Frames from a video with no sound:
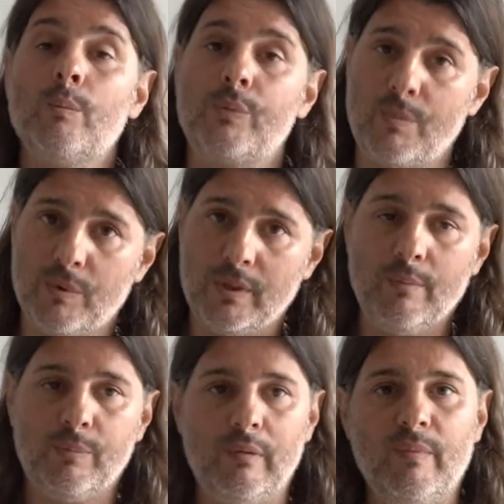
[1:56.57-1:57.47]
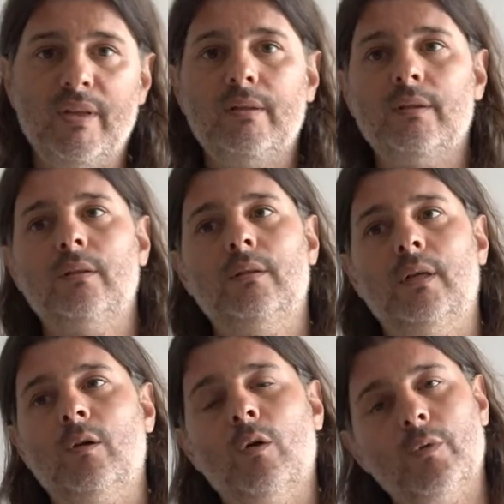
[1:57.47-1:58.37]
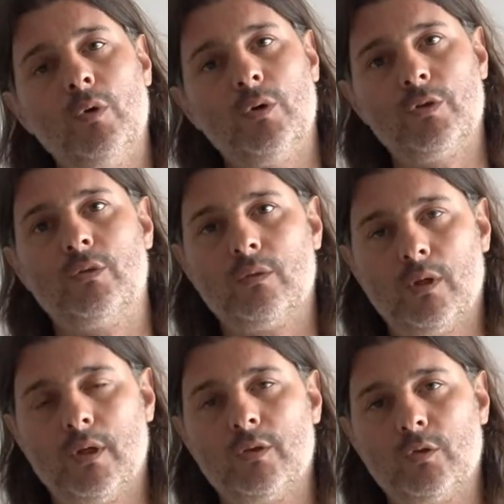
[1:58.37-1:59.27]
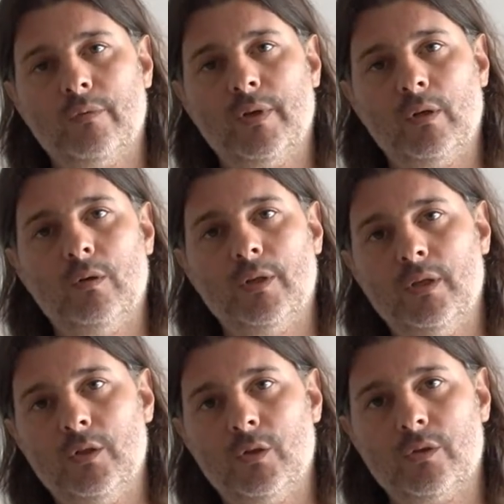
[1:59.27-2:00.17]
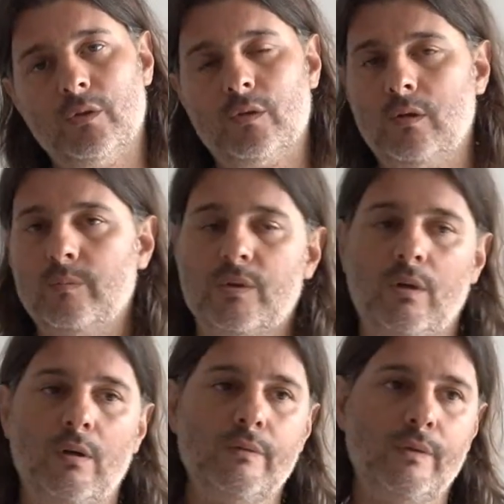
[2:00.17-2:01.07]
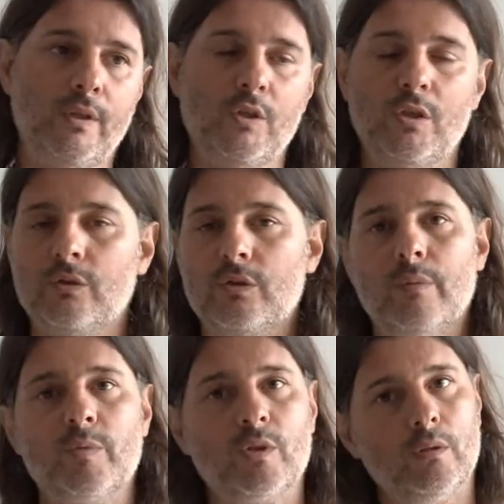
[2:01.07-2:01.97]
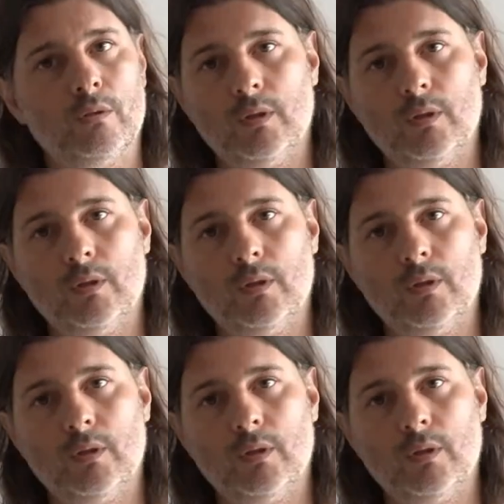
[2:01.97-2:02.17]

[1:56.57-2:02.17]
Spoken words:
properly implemented, and of course, solving all the issues in terms of energy consumption